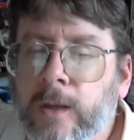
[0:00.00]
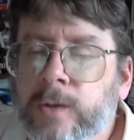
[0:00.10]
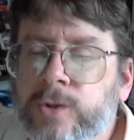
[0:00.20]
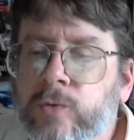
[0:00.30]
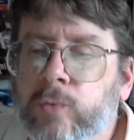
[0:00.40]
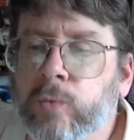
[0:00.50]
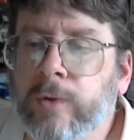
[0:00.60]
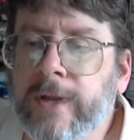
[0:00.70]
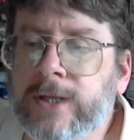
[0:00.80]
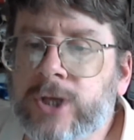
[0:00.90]
to
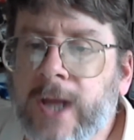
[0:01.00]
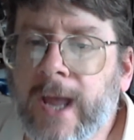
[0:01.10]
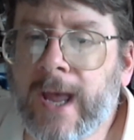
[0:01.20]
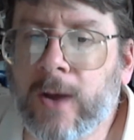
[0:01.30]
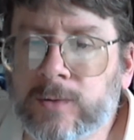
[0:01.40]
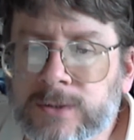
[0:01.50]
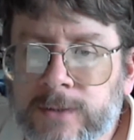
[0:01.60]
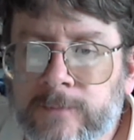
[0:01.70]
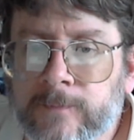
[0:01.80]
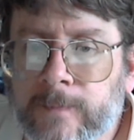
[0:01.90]
reach
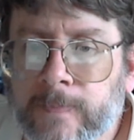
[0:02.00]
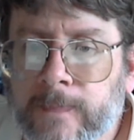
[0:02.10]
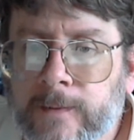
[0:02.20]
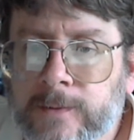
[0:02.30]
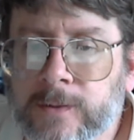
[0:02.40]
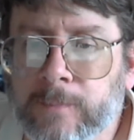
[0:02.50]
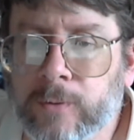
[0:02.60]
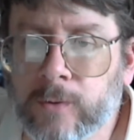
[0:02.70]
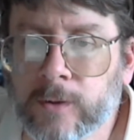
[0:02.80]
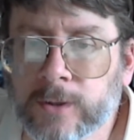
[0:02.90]
out to the
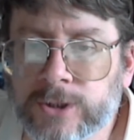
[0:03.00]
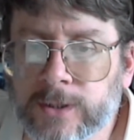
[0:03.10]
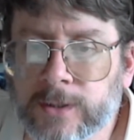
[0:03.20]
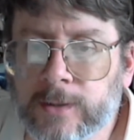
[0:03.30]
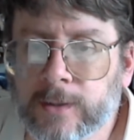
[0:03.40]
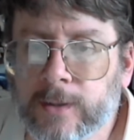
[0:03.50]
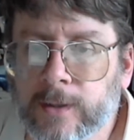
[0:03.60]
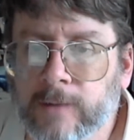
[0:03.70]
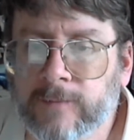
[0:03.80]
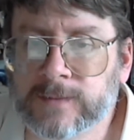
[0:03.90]
portion
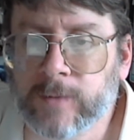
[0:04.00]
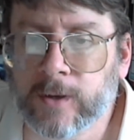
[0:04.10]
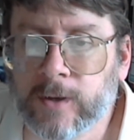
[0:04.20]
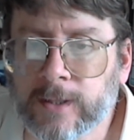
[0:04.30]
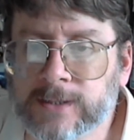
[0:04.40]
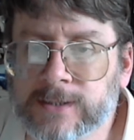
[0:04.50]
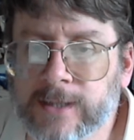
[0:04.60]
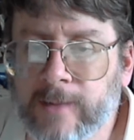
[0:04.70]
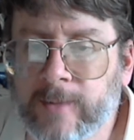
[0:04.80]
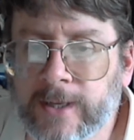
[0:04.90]
of his party's
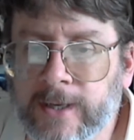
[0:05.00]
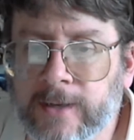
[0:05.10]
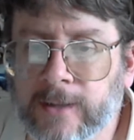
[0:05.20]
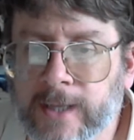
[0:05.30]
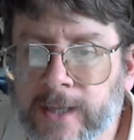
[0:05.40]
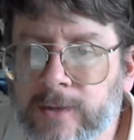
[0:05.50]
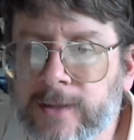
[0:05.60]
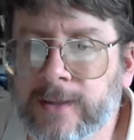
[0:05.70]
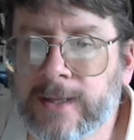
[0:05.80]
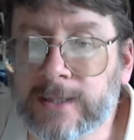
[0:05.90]
nominating
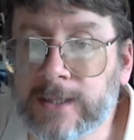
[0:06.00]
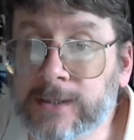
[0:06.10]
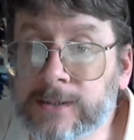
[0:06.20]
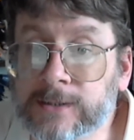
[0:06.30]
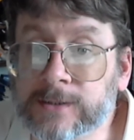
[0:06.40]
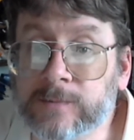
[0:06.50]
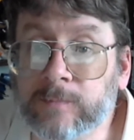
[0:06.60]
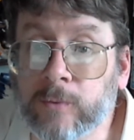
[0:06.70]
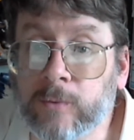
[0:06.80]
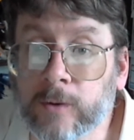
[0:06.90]
electorate that didn't
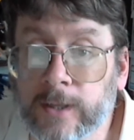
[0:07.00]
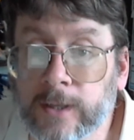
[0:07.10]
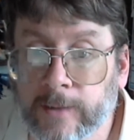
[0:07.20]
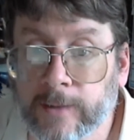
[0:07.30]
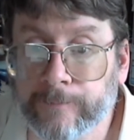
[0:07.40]
support him